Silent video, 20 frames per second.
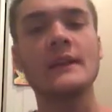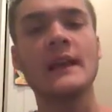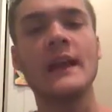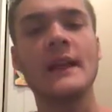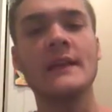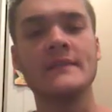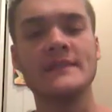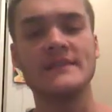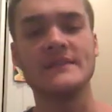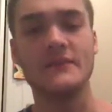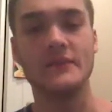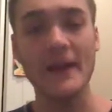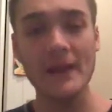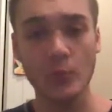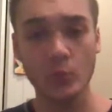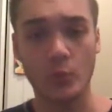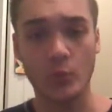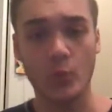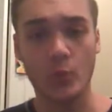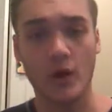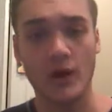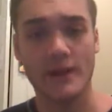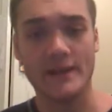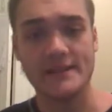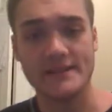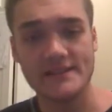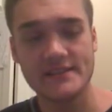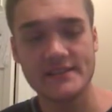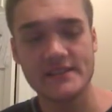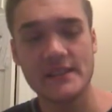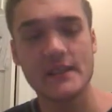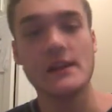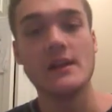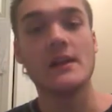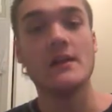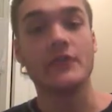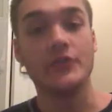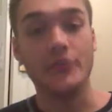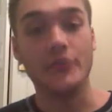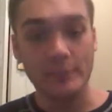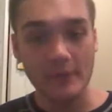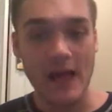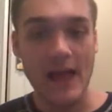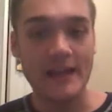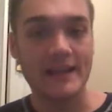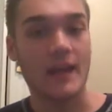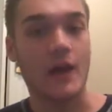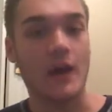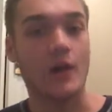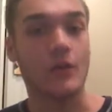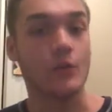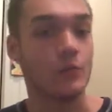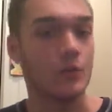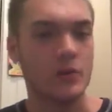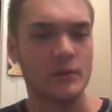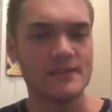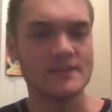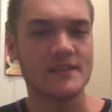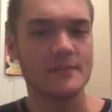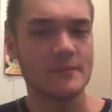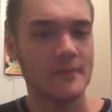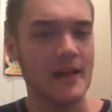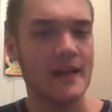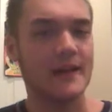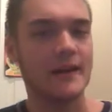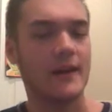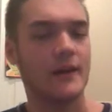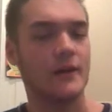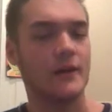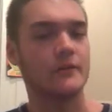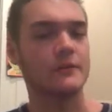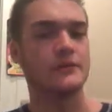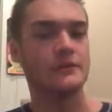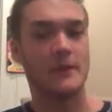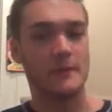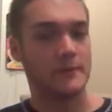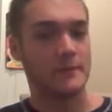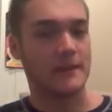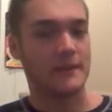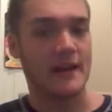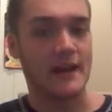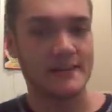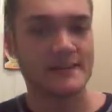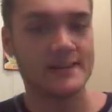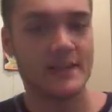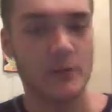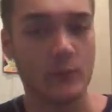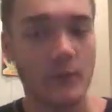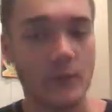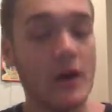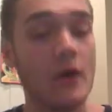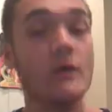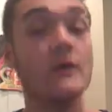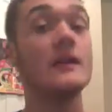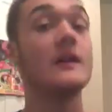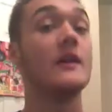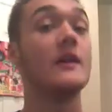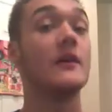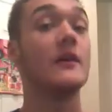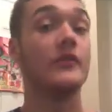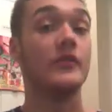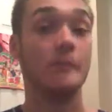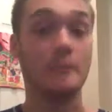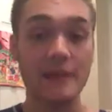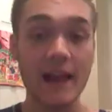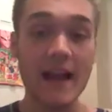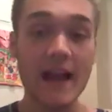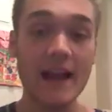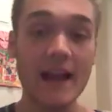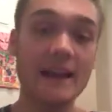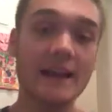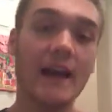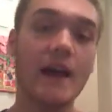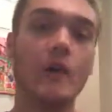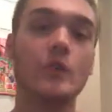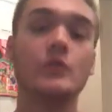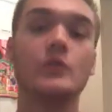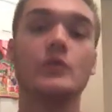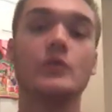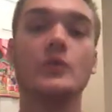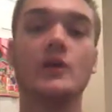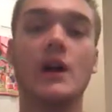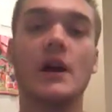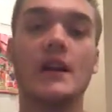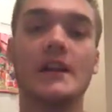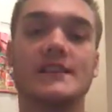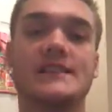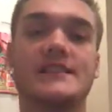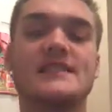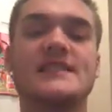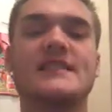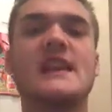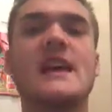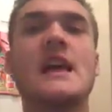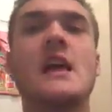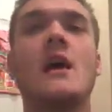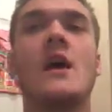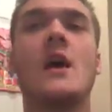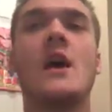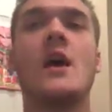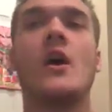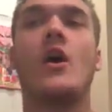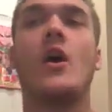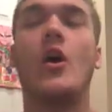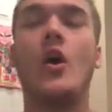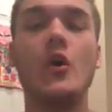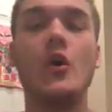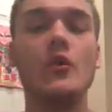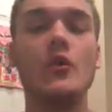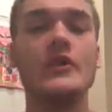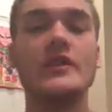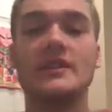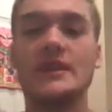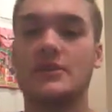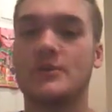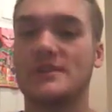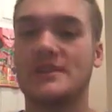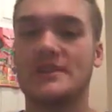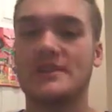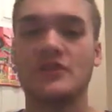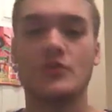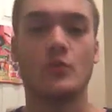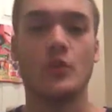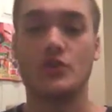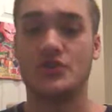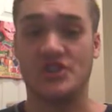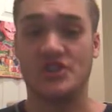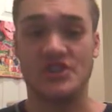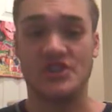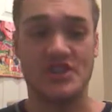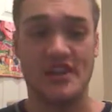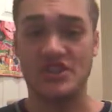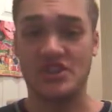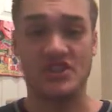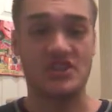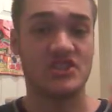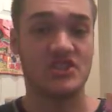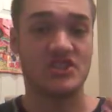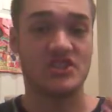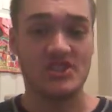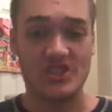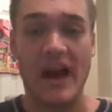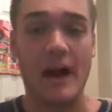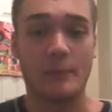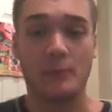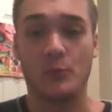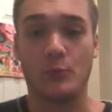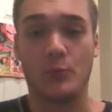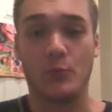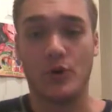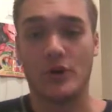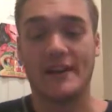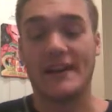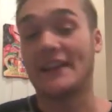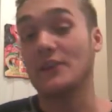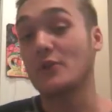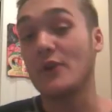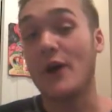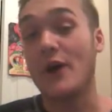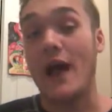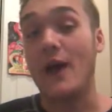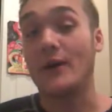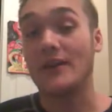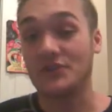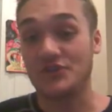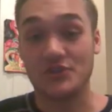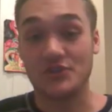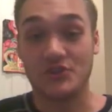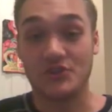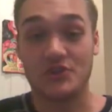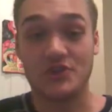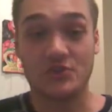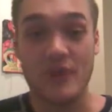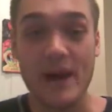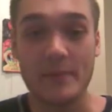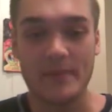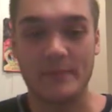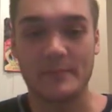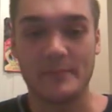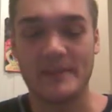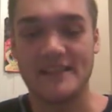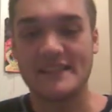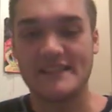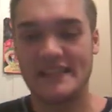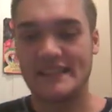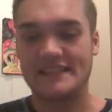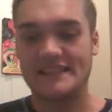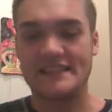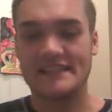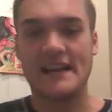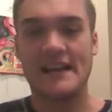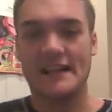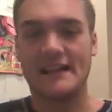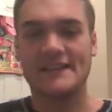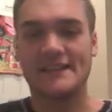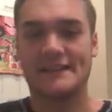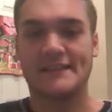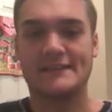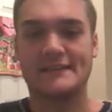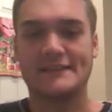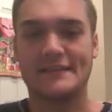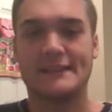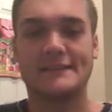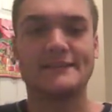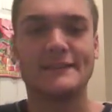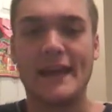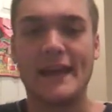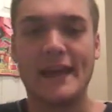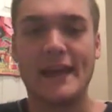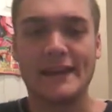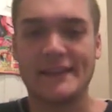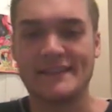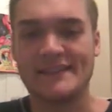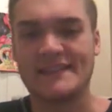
And this event was the blackout. What was the blackout, you might be asking? Well, the blackout was all the electricity in the world just it just stopped working. I don't know how else to describe it because it's not it's not it's not dead.